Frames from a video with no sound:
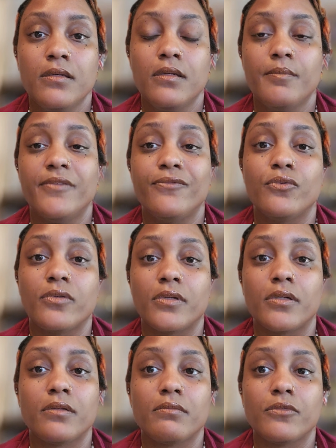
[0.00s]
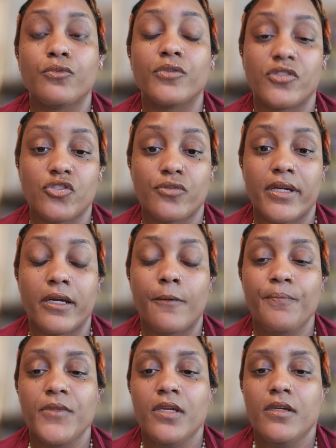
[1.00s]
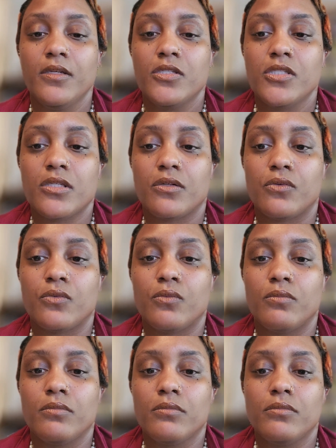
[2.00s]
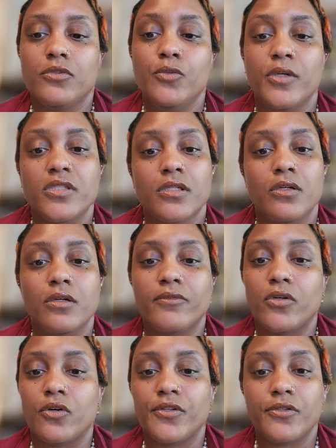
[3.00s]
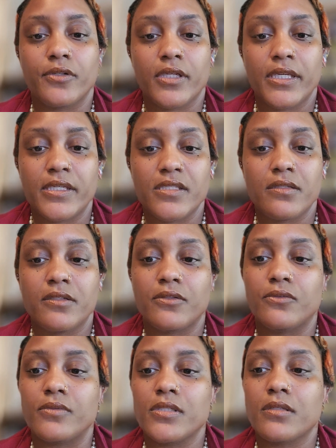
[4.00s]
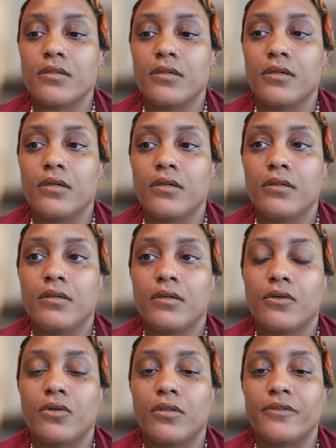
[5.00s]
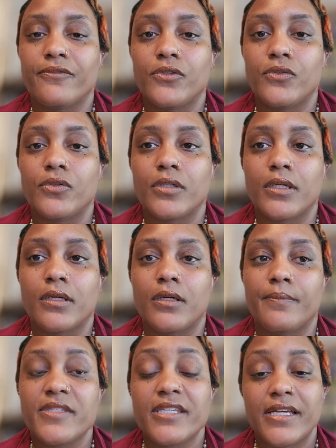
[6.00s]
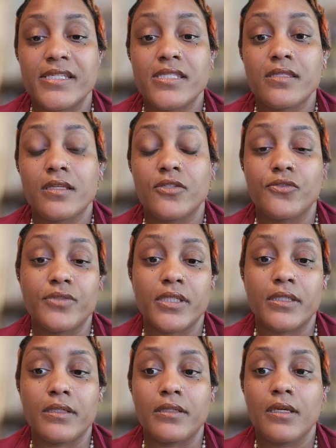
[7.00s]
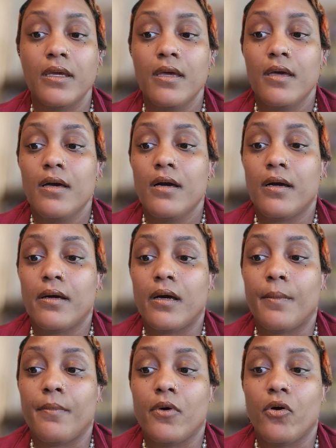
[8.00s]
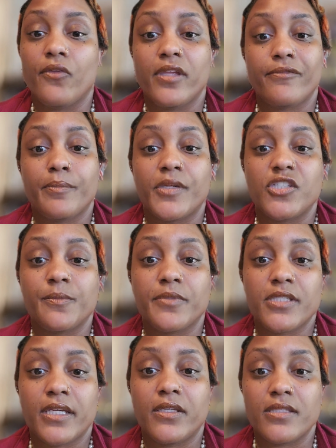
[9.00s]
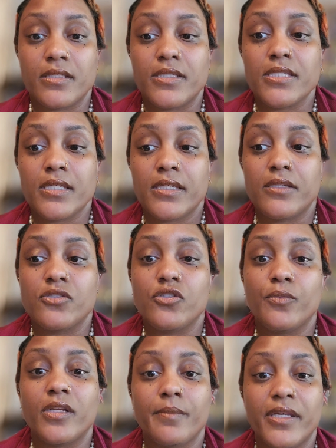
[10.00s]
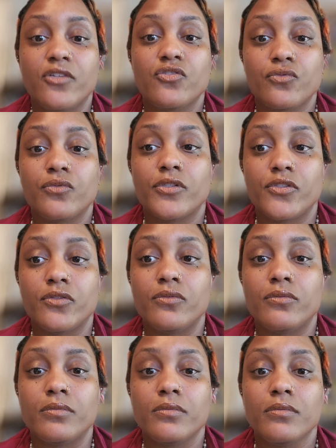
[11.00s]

before going to trial. So you want to go over all your case notes, all of your tests that you did, all the information pertaining to this case. You want to make sure you